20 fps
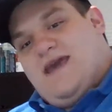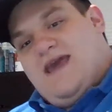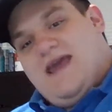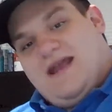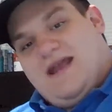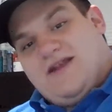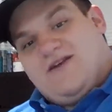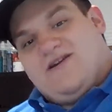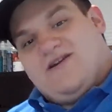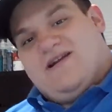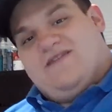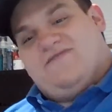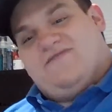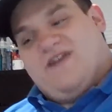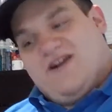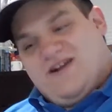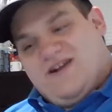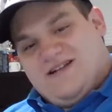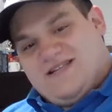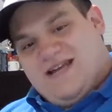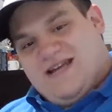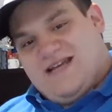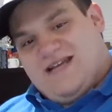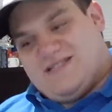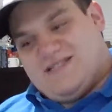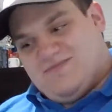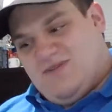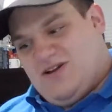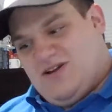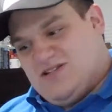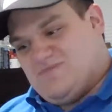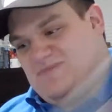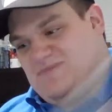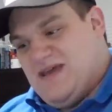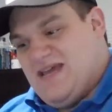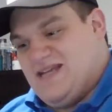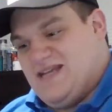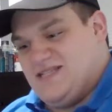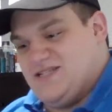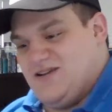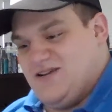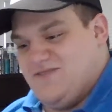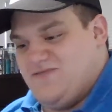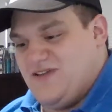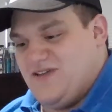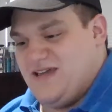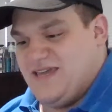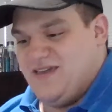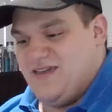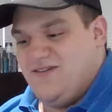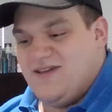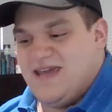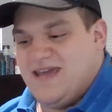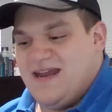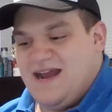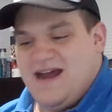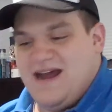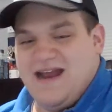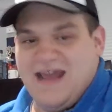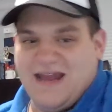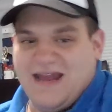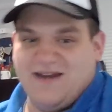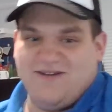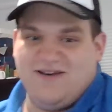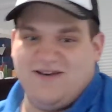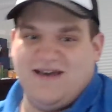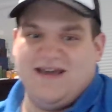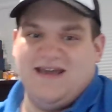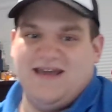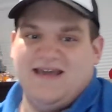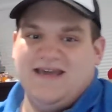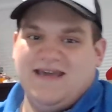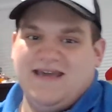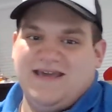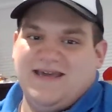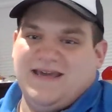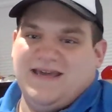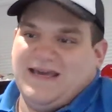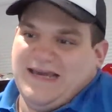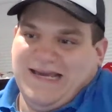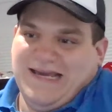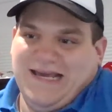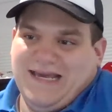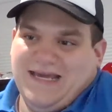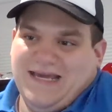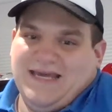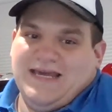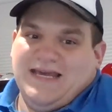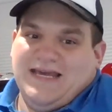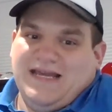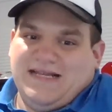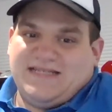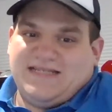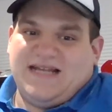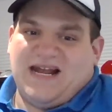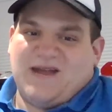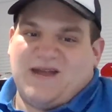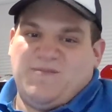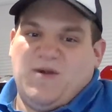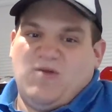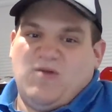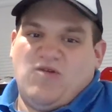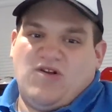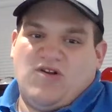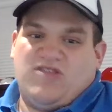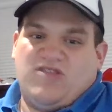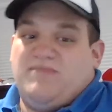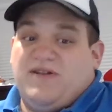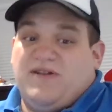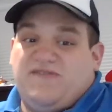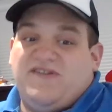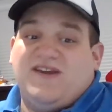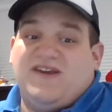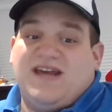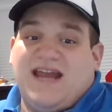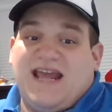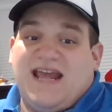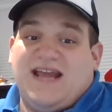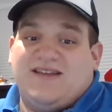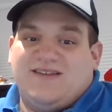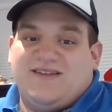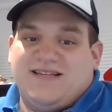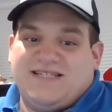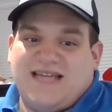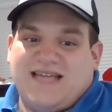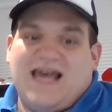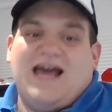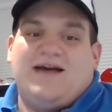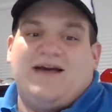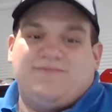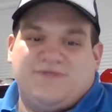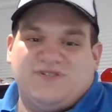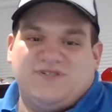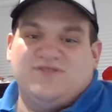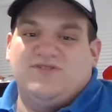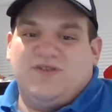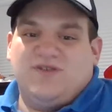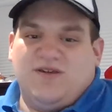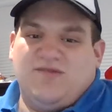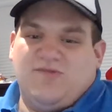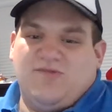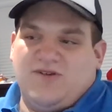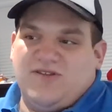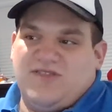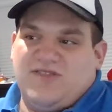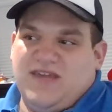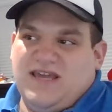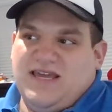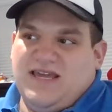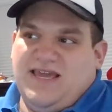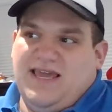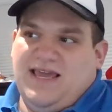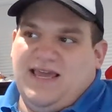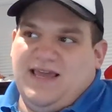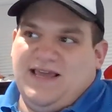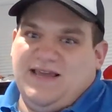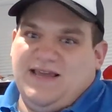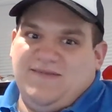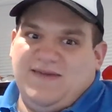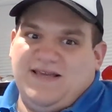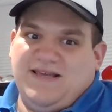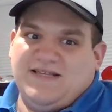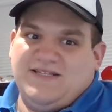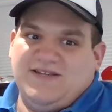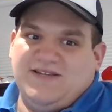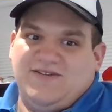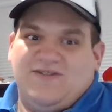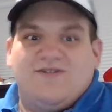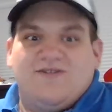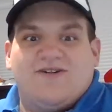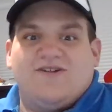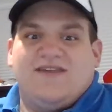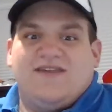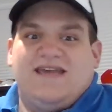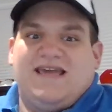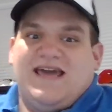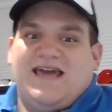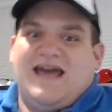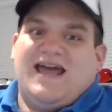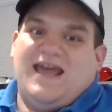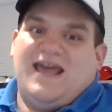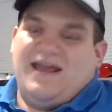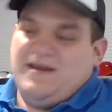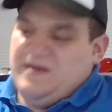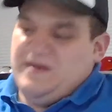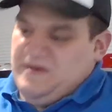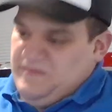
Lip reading: and you're in a very tight, small space. So if like you cannot handle it, it's not going to be worth it. But if you can handle it, it's absolutely worth it because you literally get